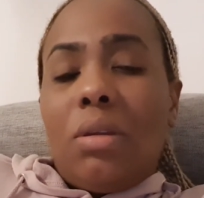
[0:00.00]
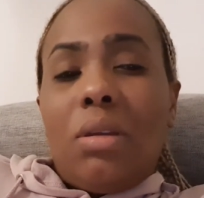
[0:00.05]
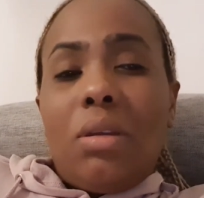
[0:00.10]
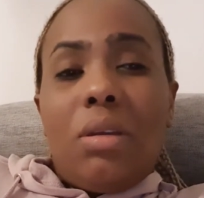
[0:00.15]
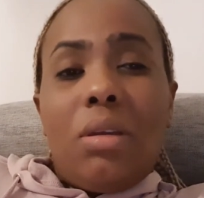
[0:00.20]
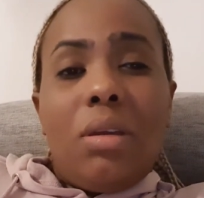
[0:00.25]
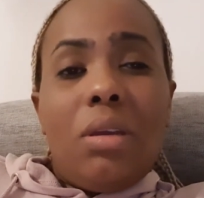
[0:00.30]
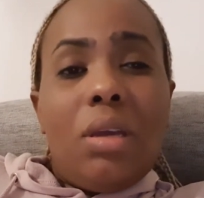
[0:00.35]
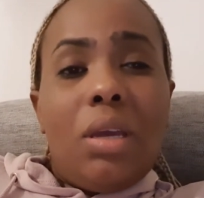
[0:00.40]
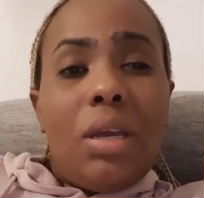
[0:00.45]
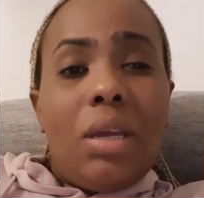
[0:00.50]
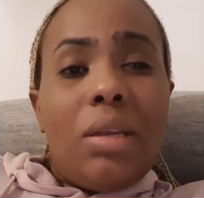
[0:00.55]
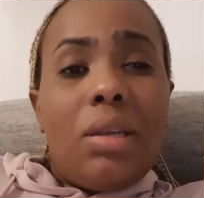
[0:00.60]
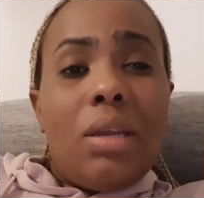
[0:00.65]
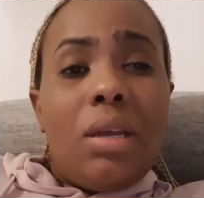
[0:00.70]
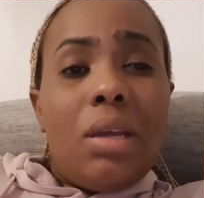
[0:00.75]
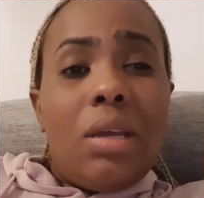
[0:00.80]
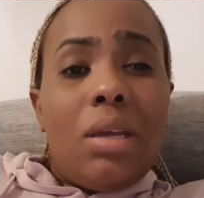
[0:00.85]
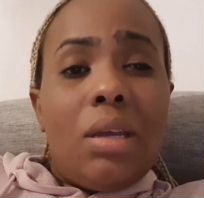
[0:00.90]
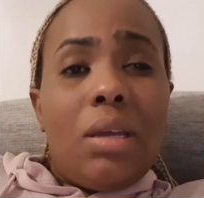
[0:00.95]
He had
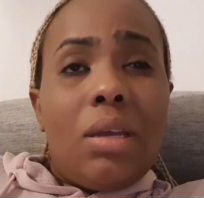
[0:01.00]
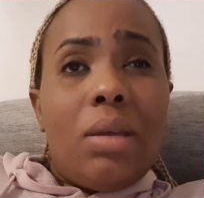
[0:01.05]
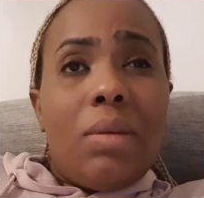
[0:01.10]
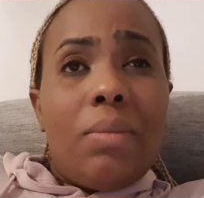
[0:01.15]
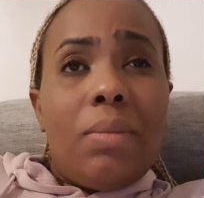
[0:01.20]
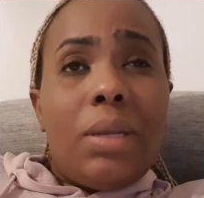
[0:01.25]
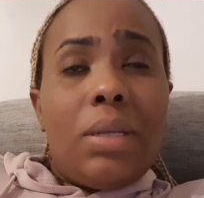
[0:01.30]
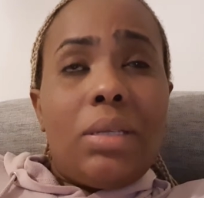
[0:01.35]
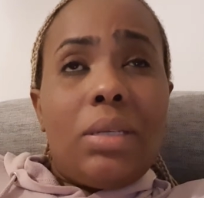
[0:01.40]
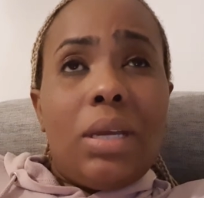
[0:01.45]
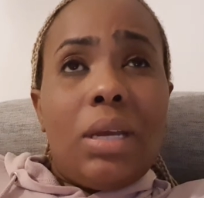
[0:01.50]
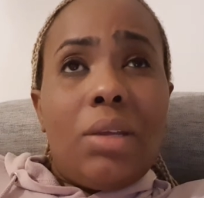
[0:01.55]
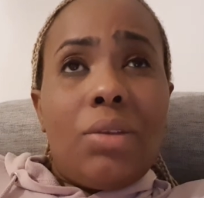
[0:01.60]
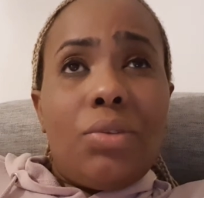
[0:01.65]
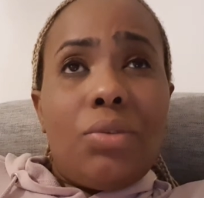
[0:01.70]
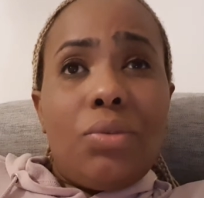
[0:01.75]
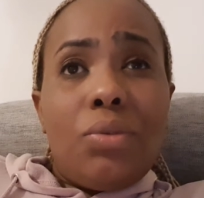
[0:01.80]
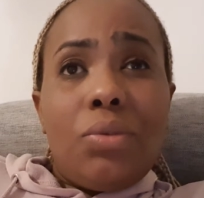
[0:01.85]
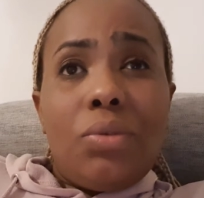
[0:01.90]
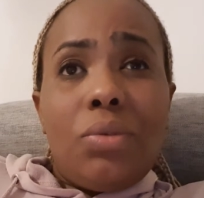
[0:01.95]
my
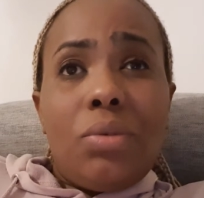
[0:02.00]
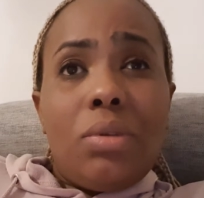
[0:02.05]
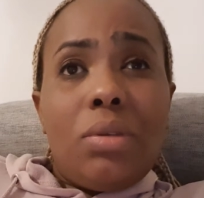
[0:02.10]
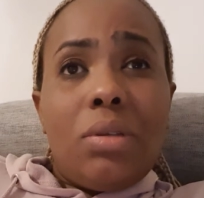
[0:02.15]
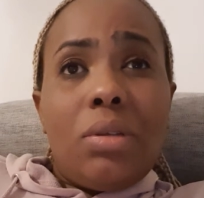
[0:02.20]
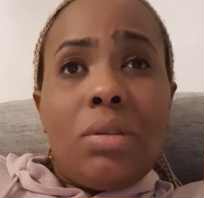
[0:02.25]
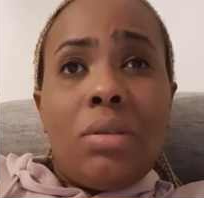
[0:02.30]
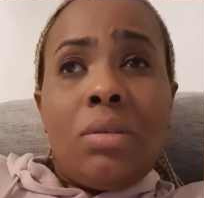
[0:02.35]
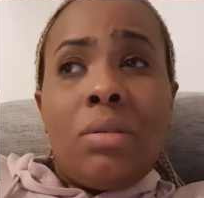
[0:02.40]
tattoos,